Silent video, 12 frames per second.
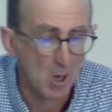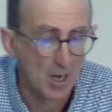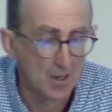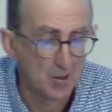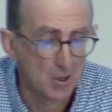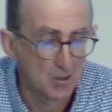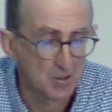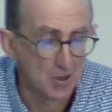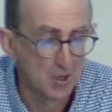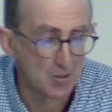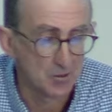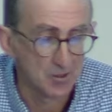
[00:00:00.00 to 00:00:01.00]
at those
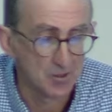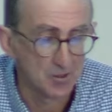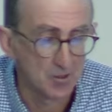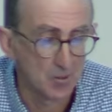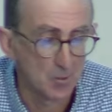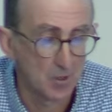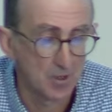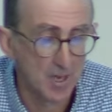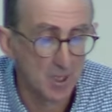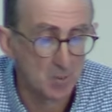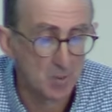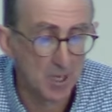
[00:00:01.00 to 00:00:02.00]
doses with an
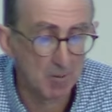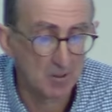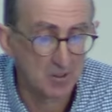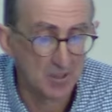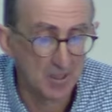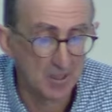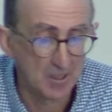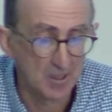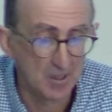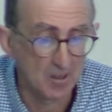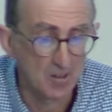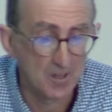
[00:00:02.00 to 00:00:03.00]

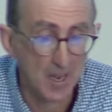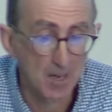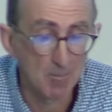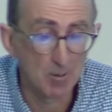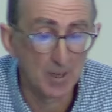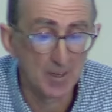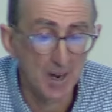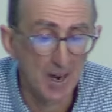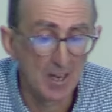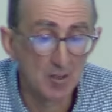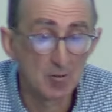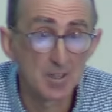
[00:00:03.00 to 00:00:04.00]
HbA1c stable at
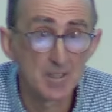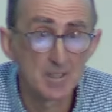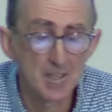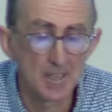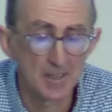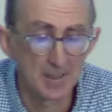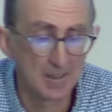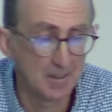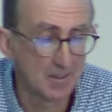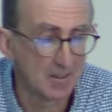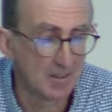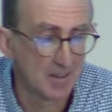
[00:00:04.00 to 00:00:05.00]

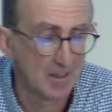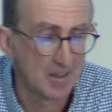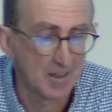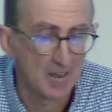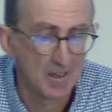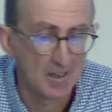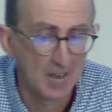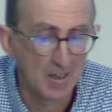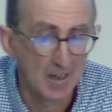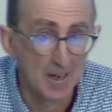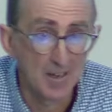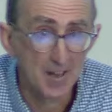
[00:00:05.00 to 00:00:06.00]
110,
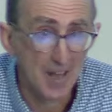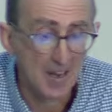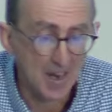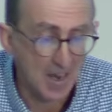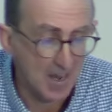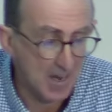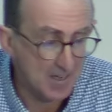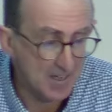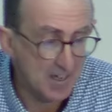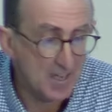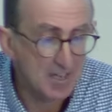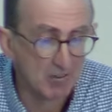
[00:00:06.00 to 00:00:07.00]
and they are
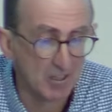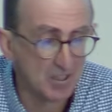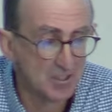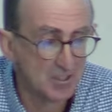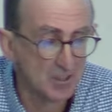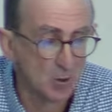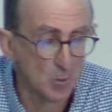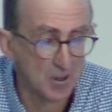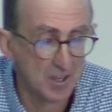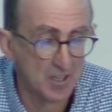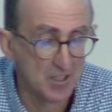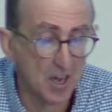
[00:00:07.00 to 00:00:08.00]
adherent
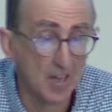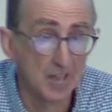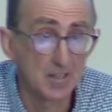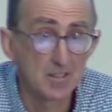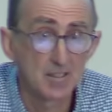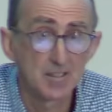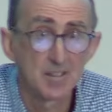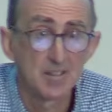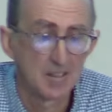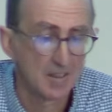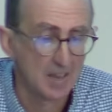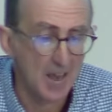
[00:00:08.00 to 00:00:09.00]
with their diet
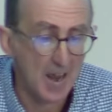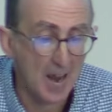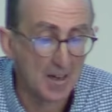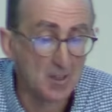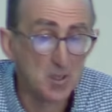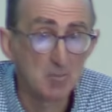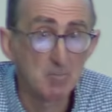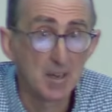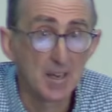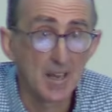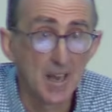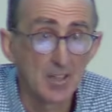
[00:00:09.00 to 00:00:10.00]
and
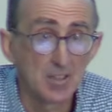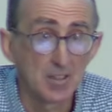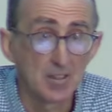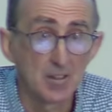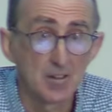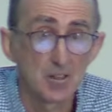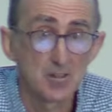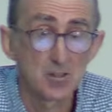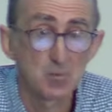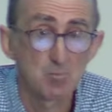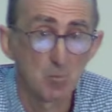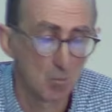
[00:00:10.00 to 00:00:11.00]
medication, this
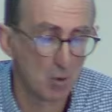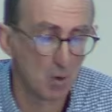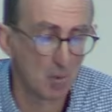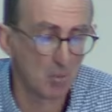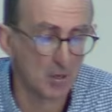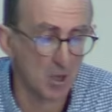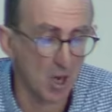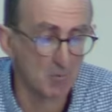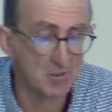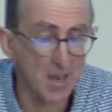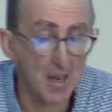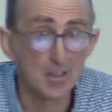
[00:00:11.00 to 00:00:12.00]
is probably,
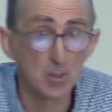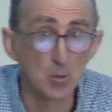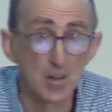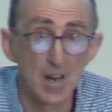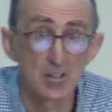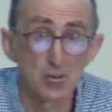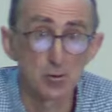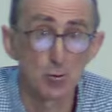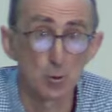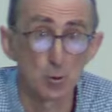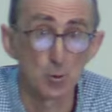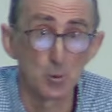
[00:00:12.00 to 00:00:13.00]
I'm telling you that's
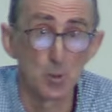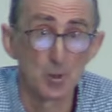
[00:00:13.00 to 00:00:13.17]
true.